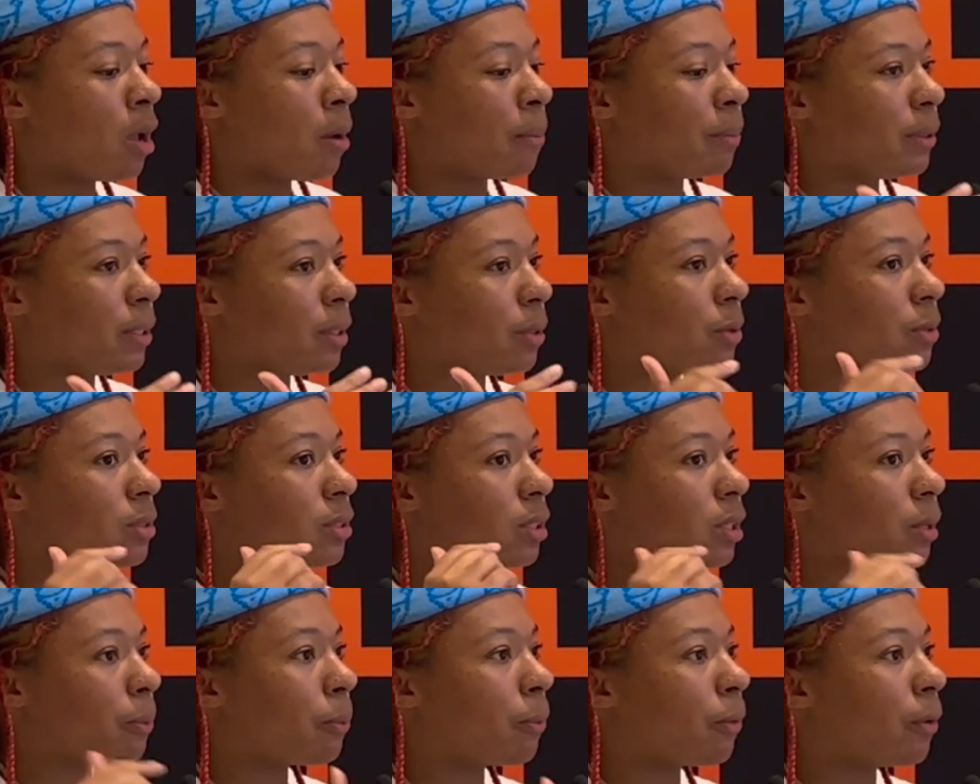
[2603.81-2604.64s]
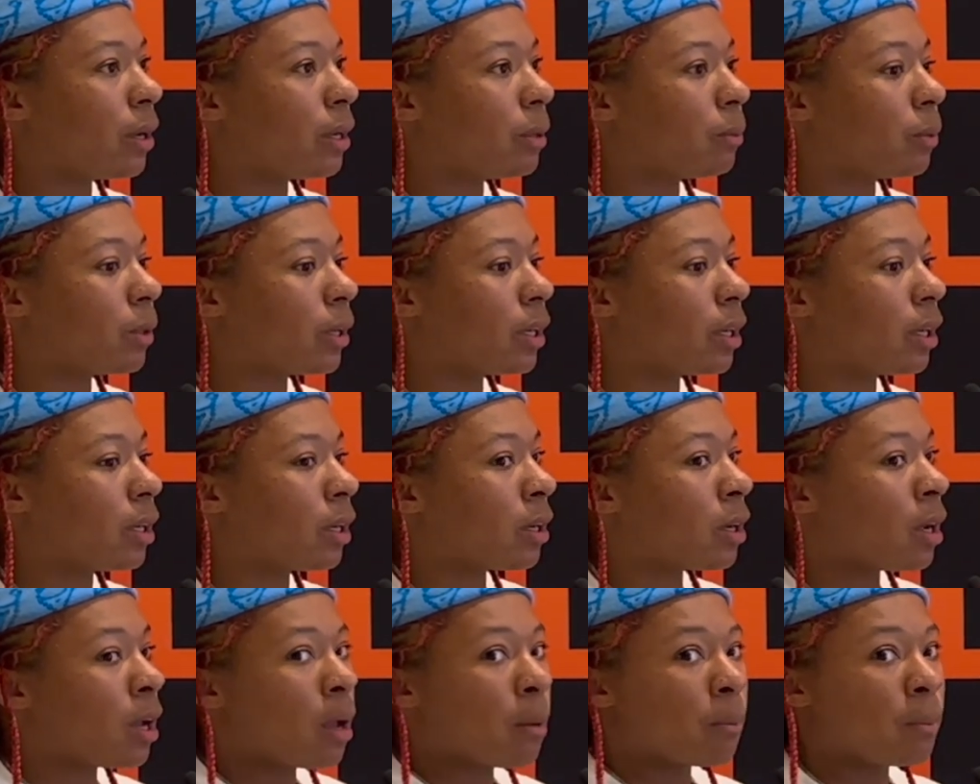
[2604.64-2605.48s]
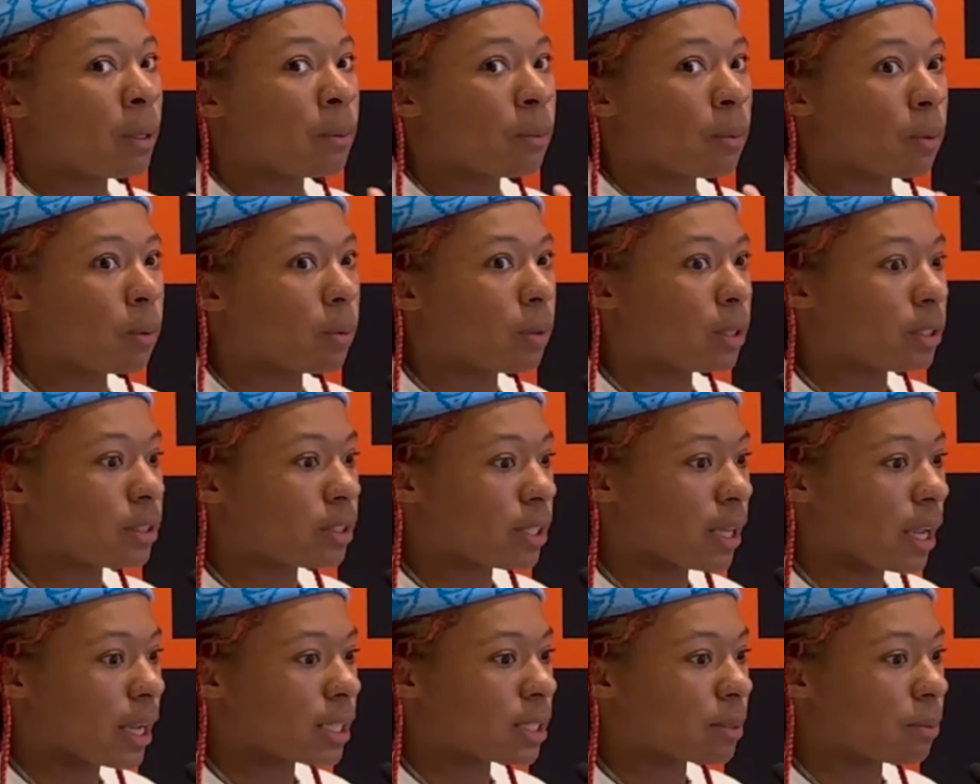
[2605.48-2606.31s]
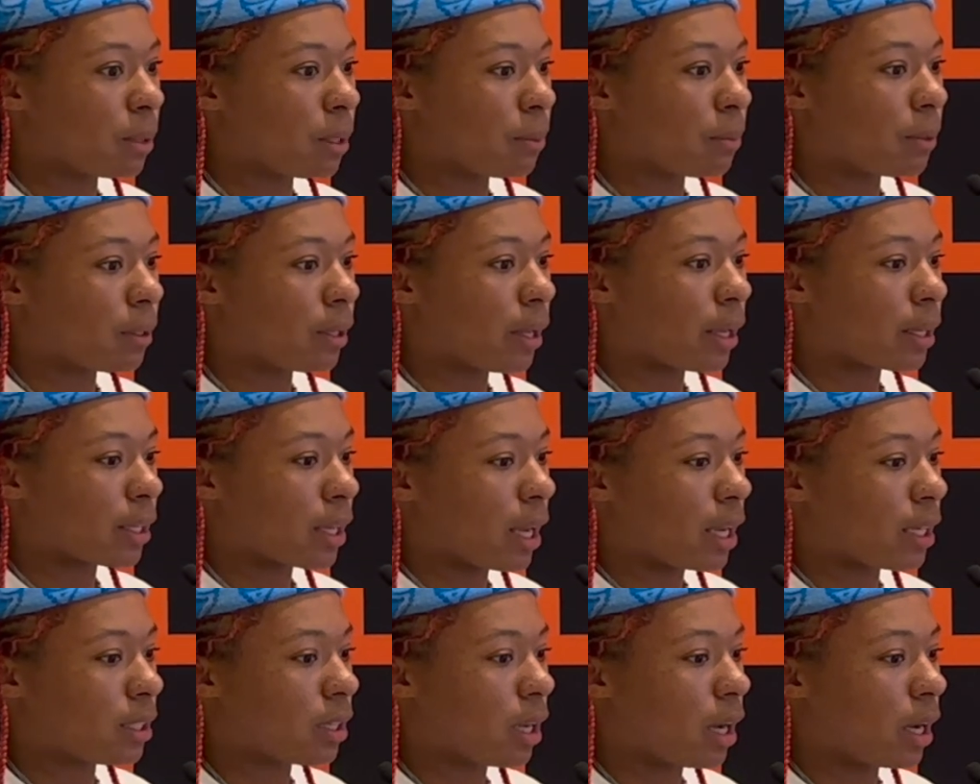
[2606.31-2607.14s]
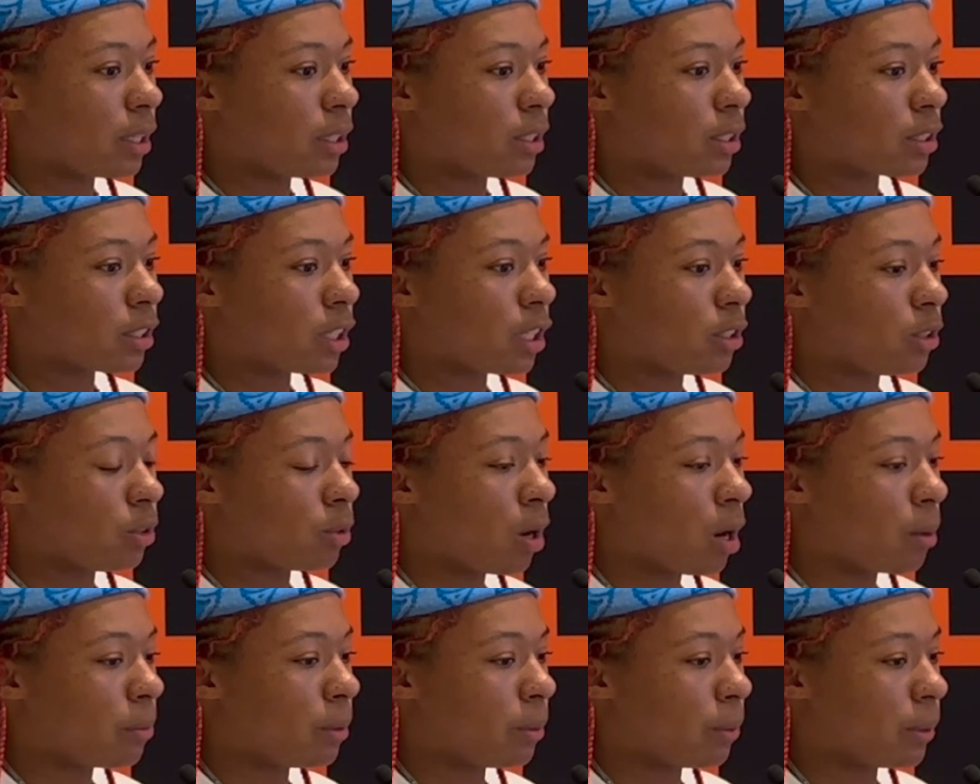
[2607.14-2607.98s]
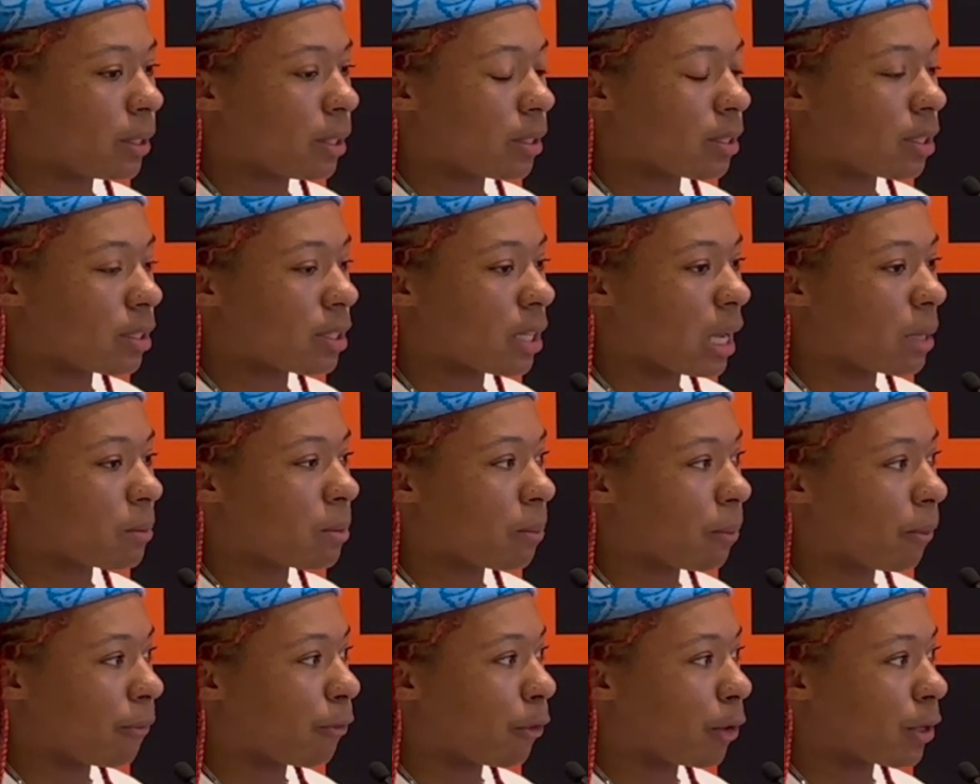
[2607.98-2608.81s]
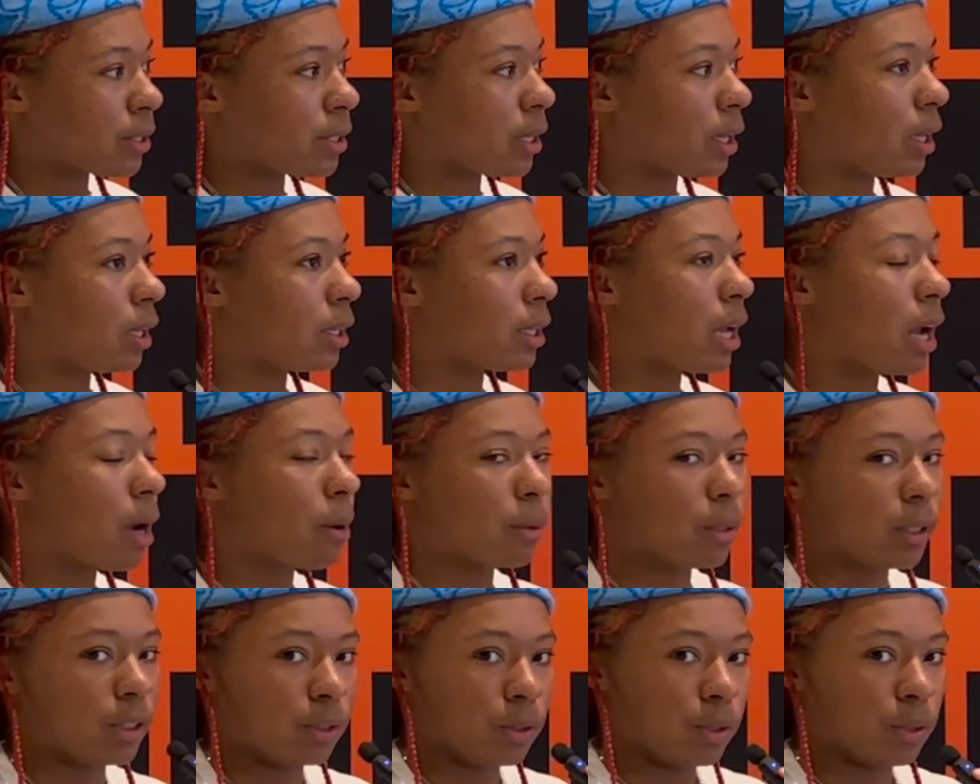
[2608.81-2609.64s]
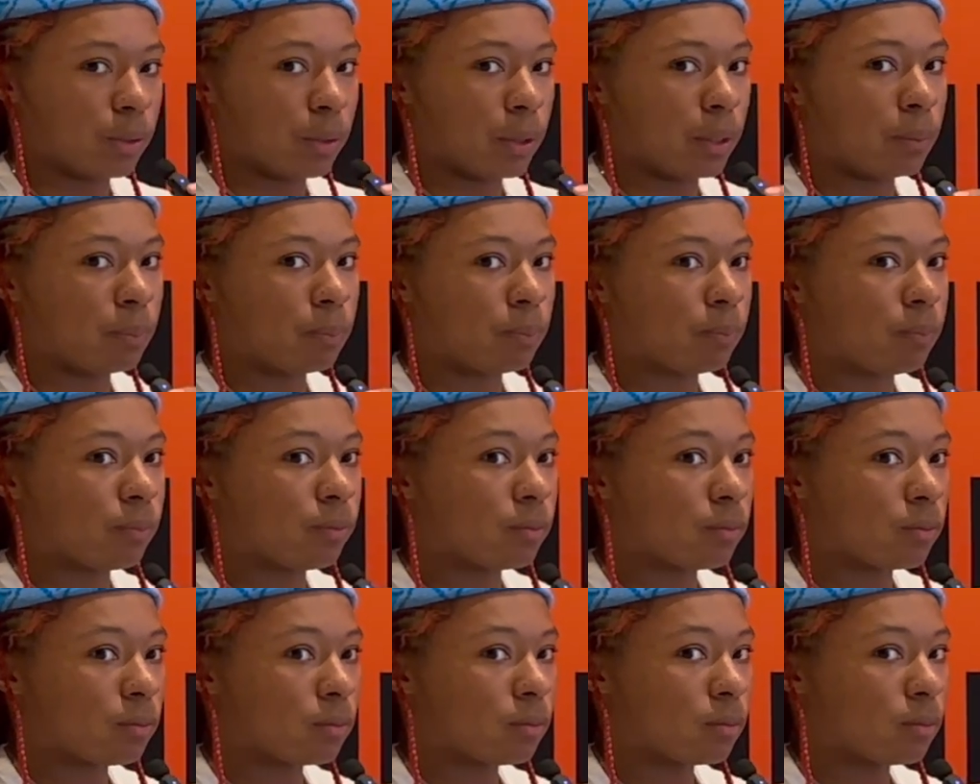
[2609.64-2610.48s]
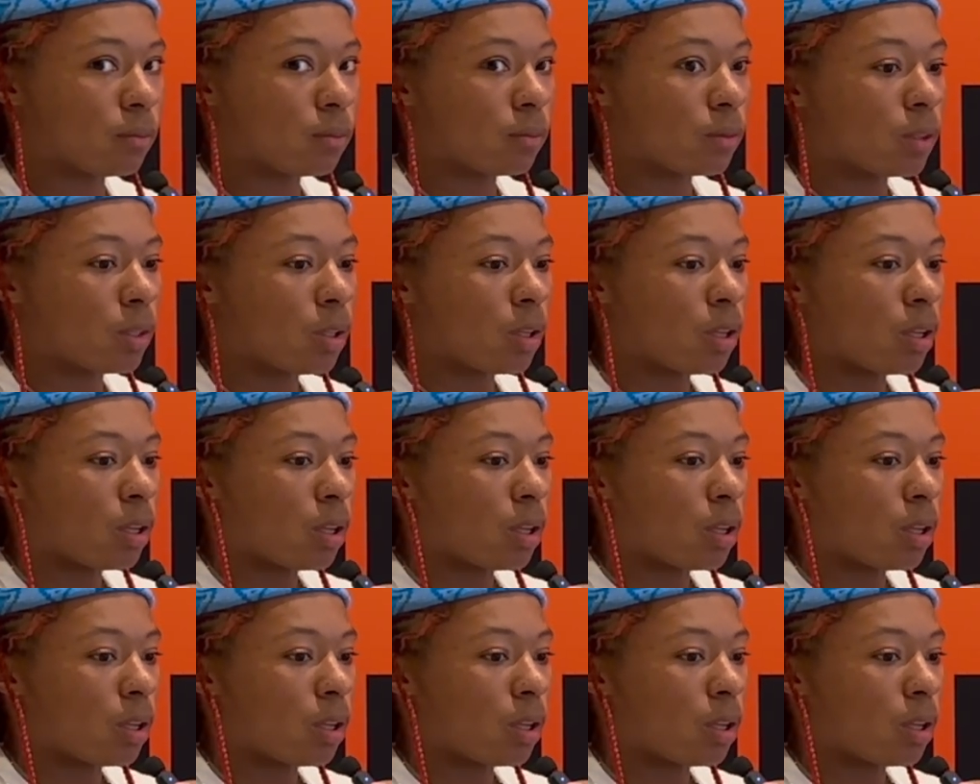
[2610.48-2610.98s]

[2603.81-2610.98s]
But it was to the point where people would text me and be like, hey, Naya, can you help me with this assignment before saying, how are you doing? Mm.